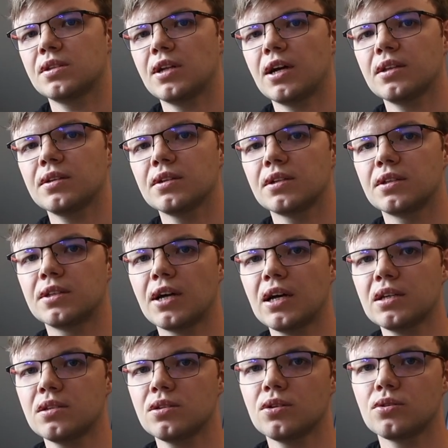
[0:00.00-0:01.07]
that it
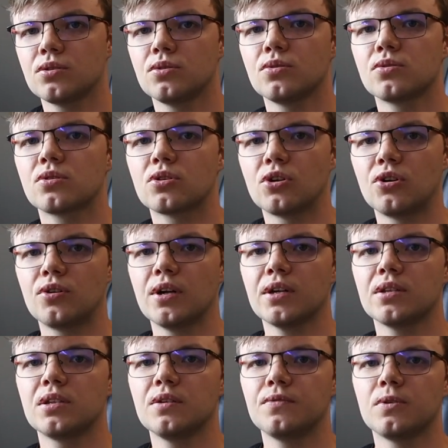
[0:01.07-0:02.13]
does not use
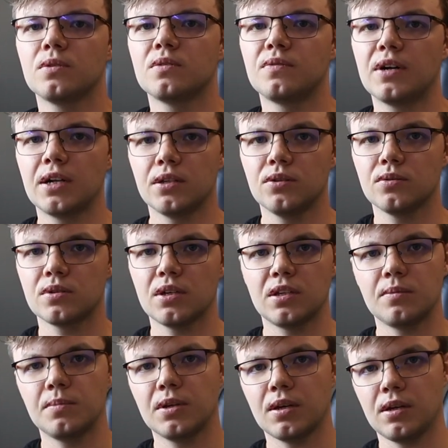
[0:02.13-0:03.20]
correct default values
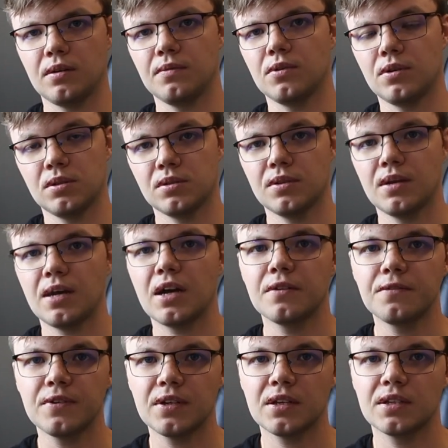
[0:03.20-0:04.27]
and behaviors. I
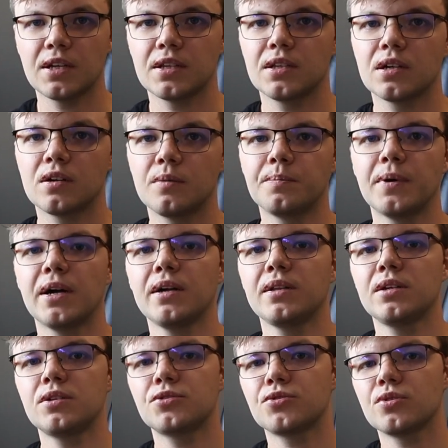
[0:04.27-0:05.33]
think that the
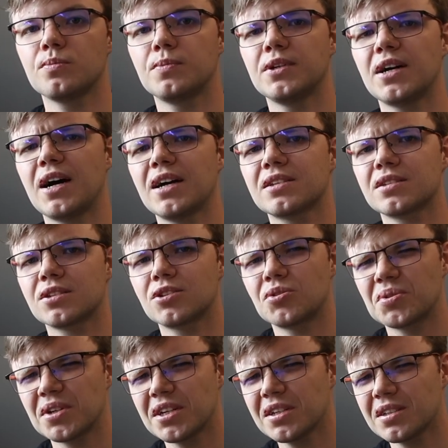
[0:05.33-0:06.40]
compiler should be as
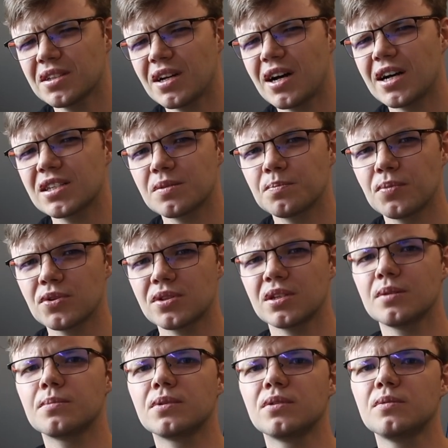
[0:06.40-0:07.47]
strict as
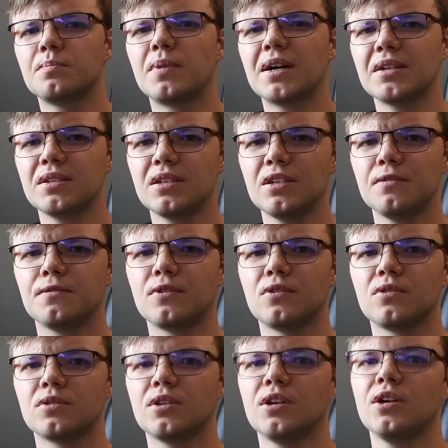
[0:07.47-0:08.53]
possible by
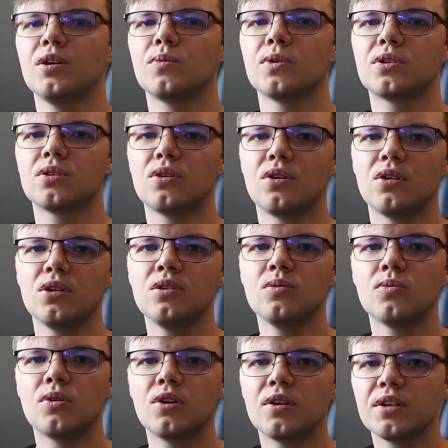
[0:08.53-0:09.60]
default, with
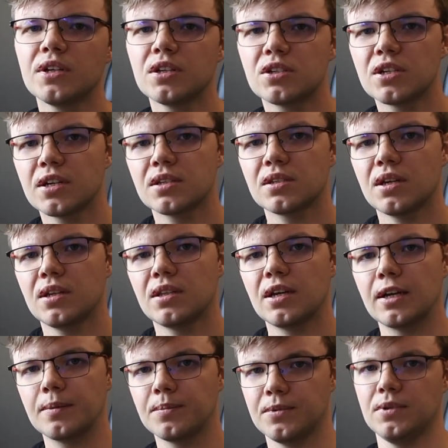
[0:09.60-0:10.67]
all warning checks
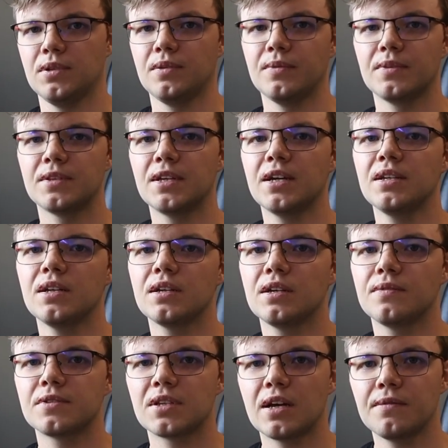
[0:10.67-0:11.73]
enabled. Then,
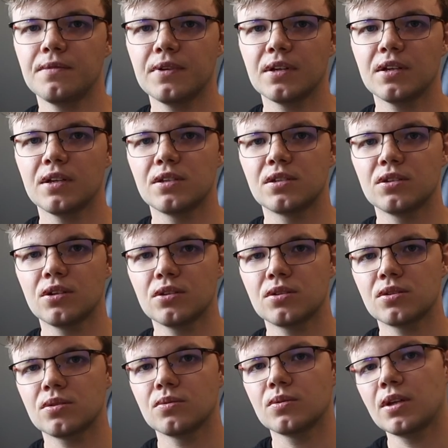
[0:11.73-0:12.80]
if something is not
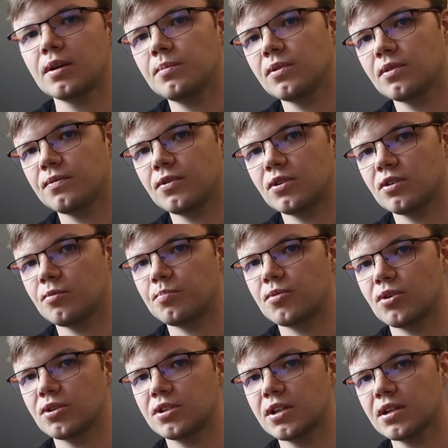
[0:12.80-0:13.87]
suitable for your
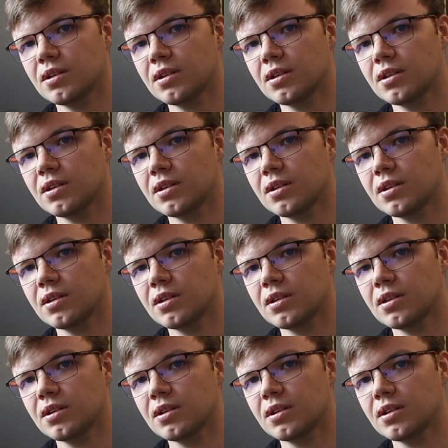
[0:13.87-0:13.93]
project,